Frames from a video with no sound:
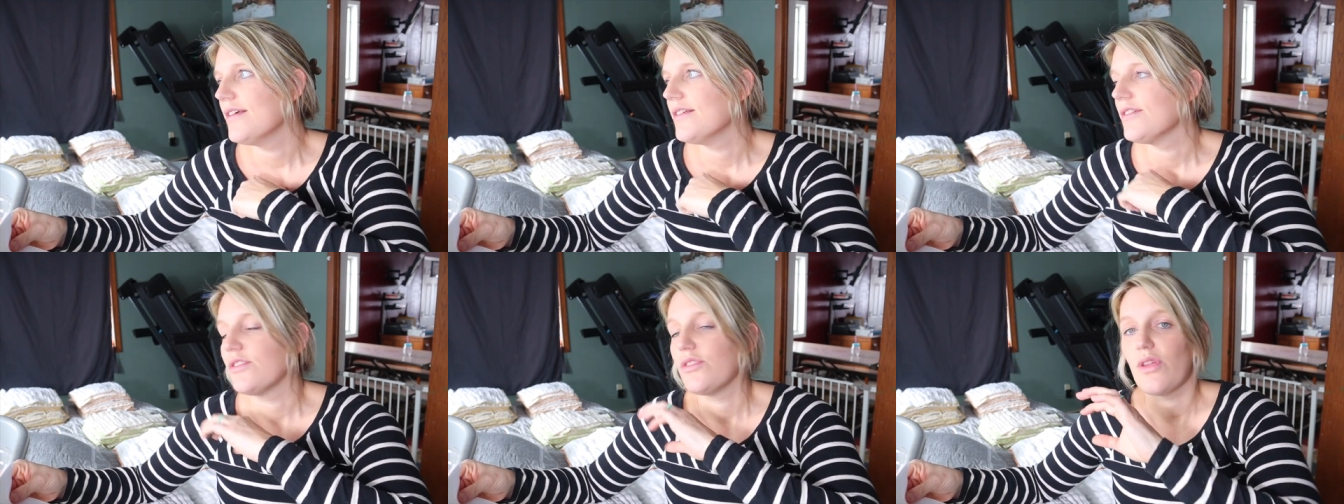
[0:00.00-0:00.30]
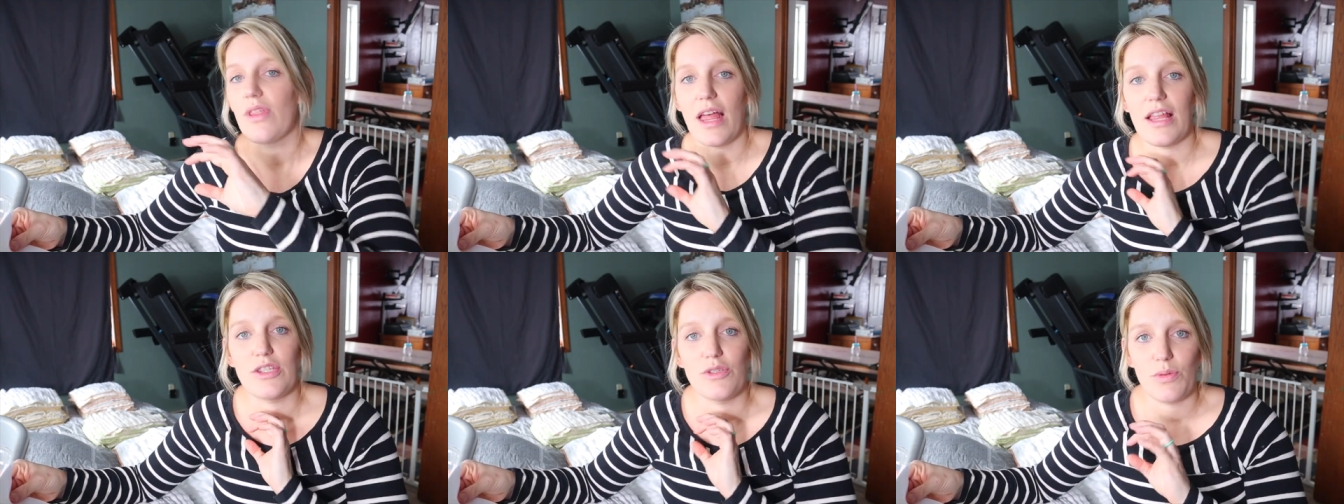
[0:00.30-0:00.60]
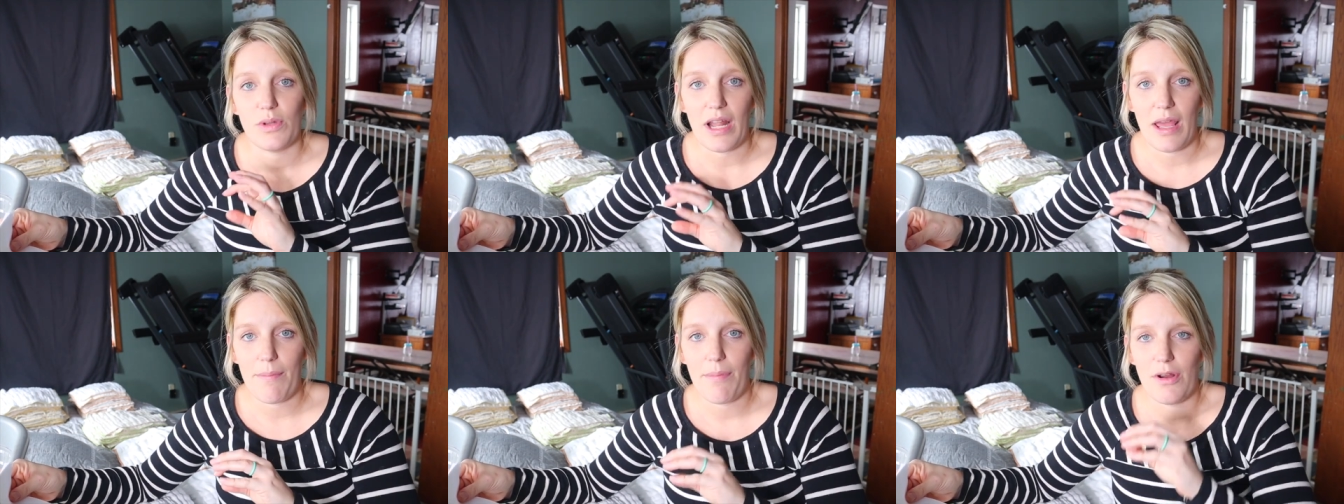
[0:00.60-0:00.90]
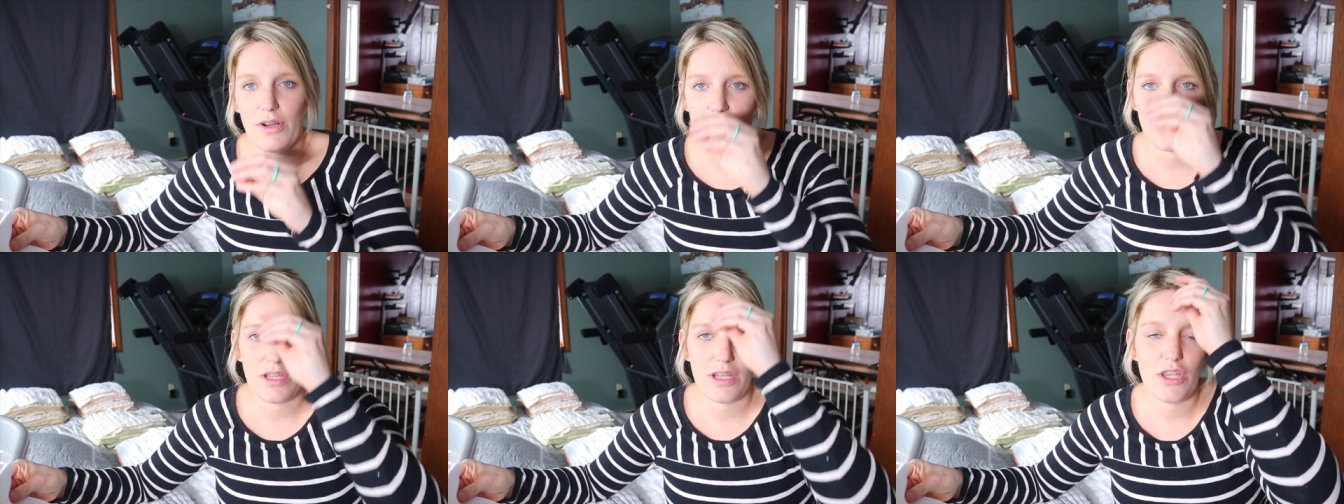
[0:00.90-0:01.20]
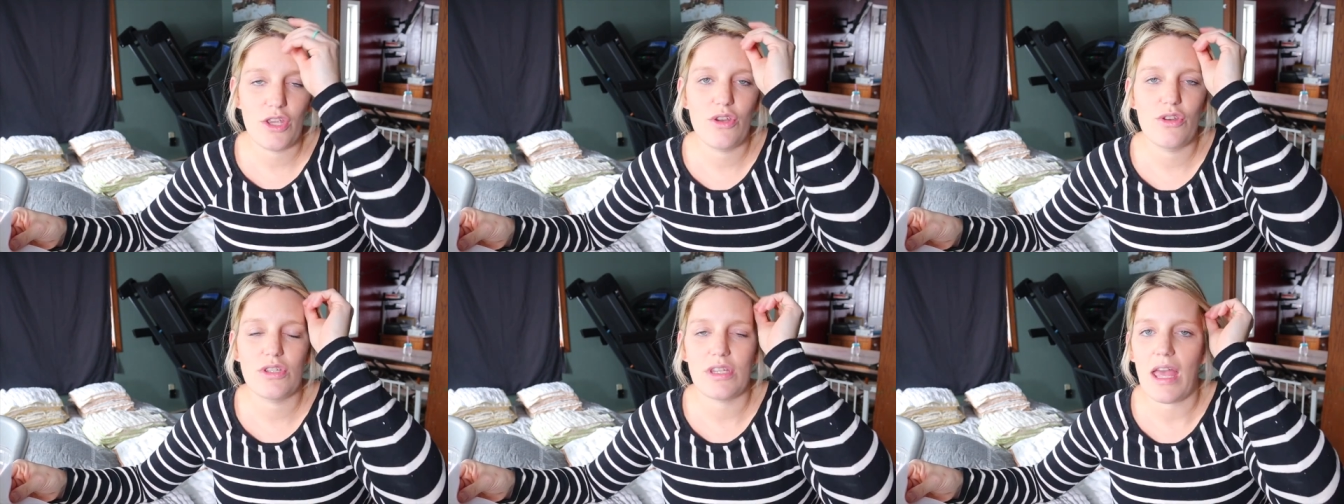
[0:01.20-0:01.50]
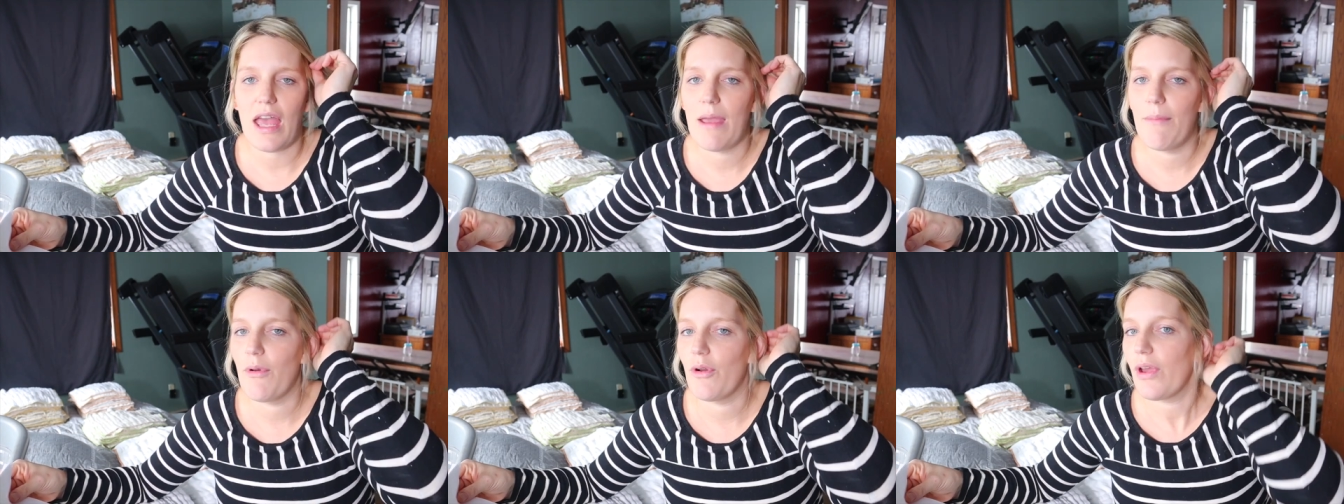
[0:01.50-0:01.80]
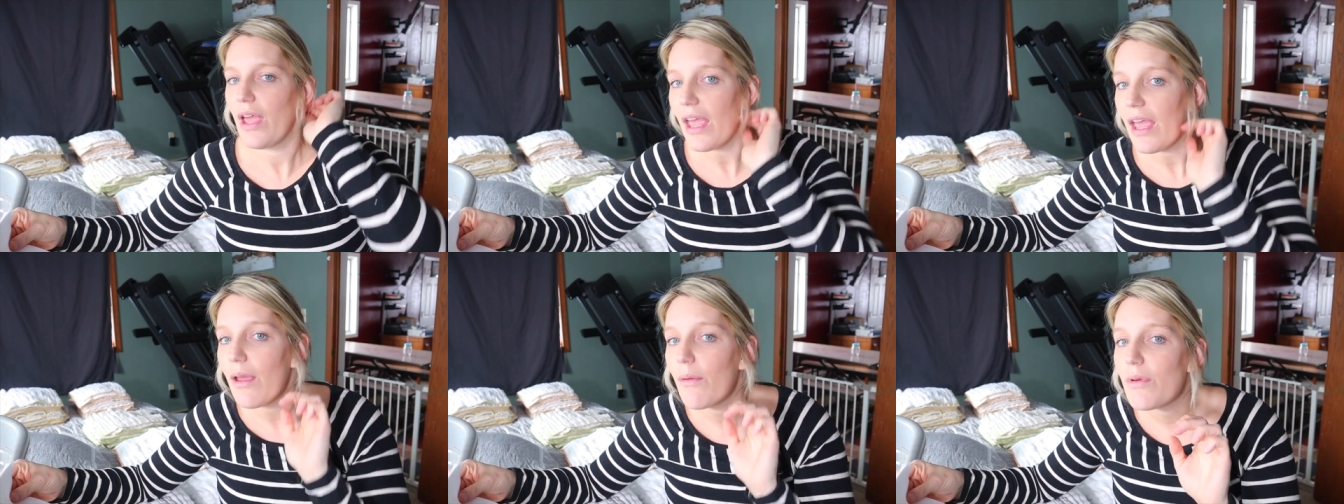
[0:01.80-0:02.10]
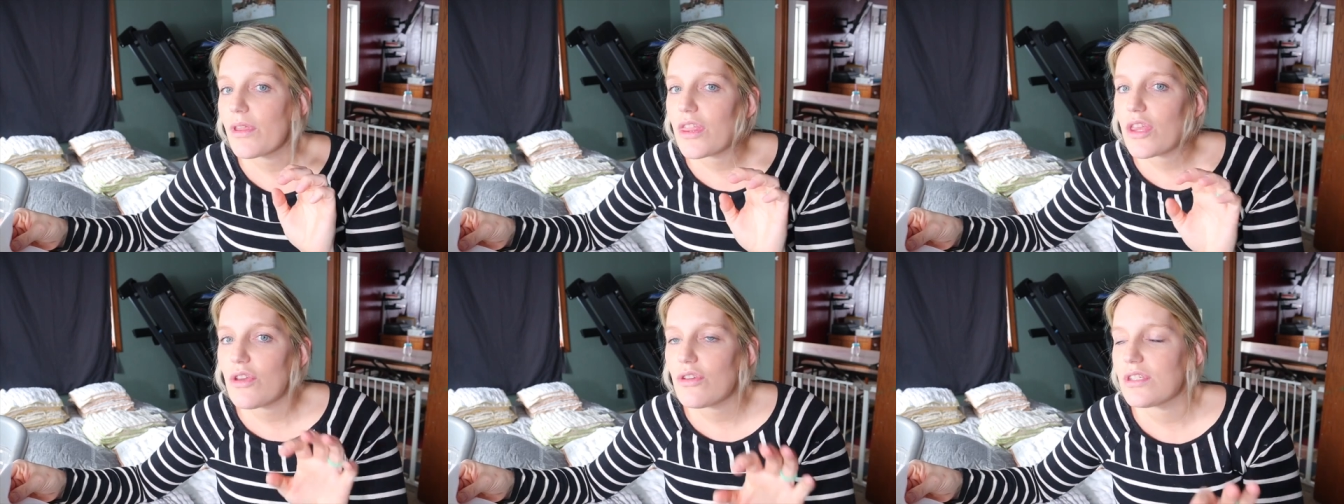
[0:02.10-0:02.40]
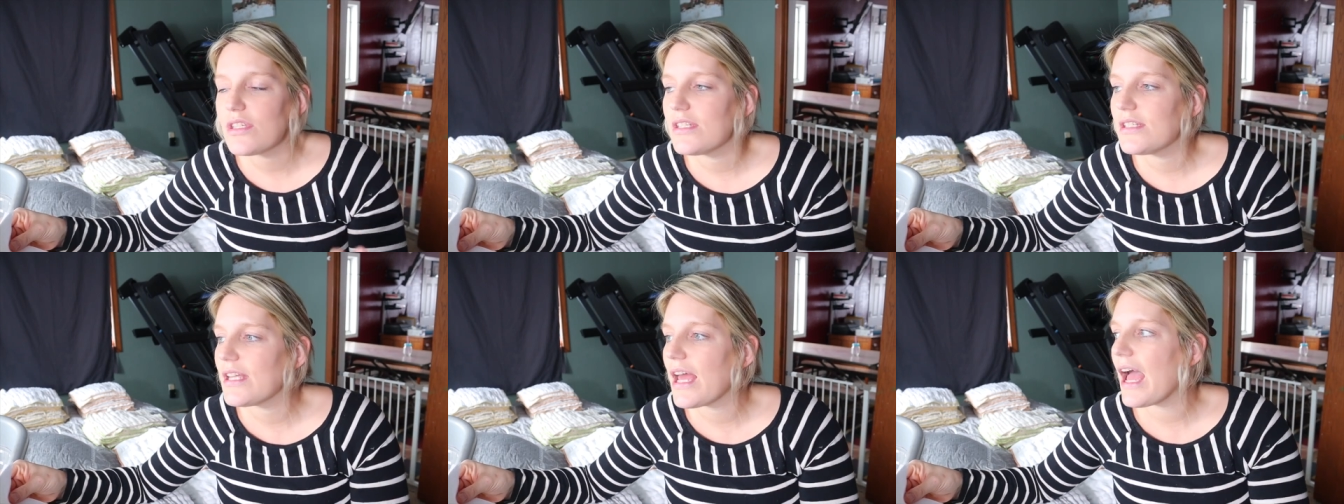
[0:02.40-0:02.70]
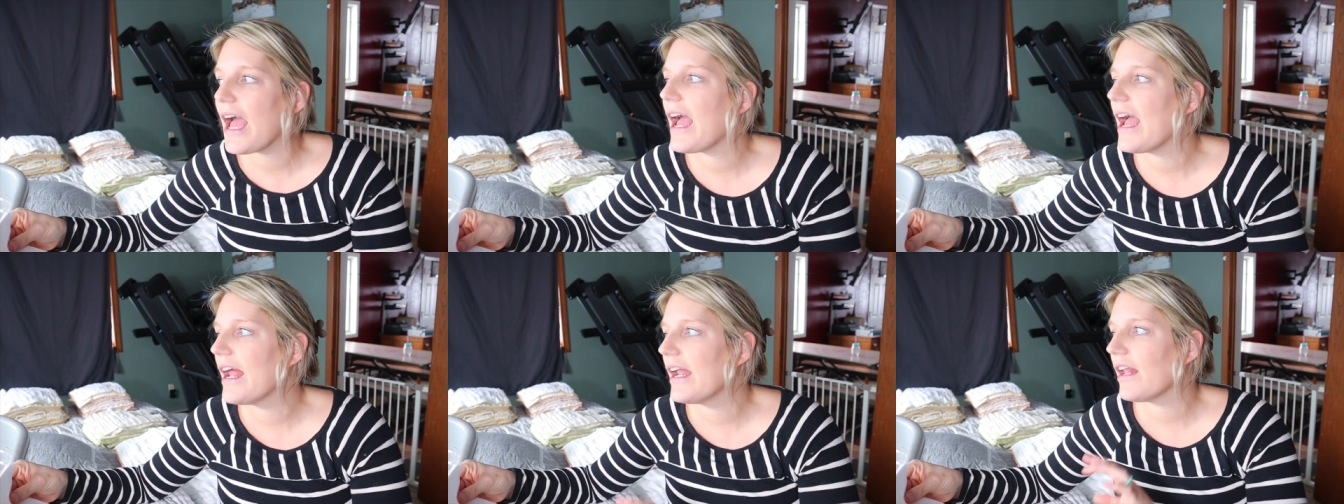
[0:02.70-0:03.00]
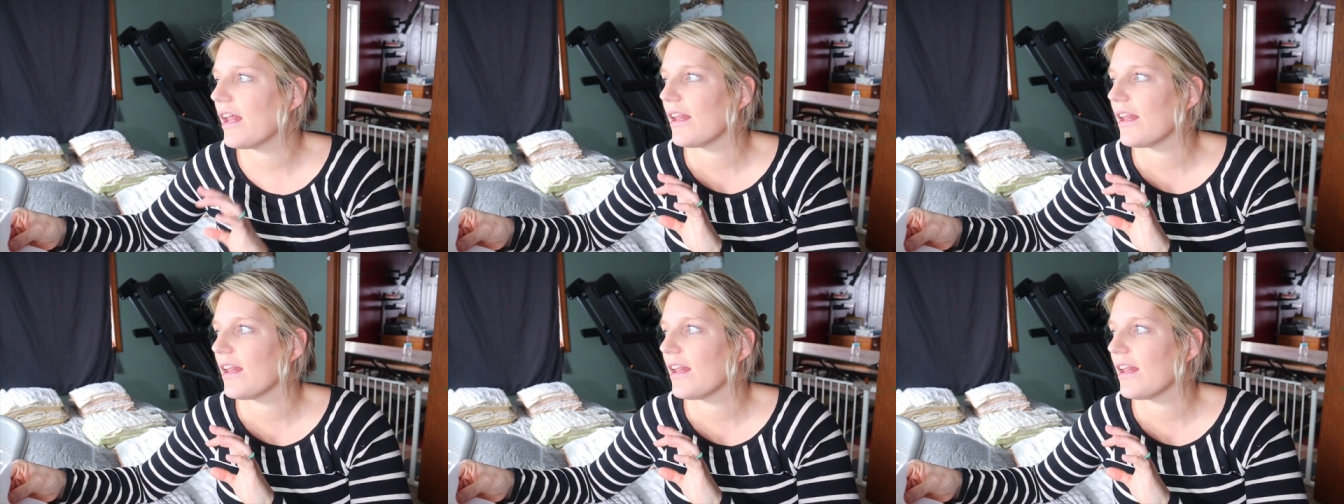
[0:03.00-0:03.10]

so that's what I personally use. I'm okay with using Tide.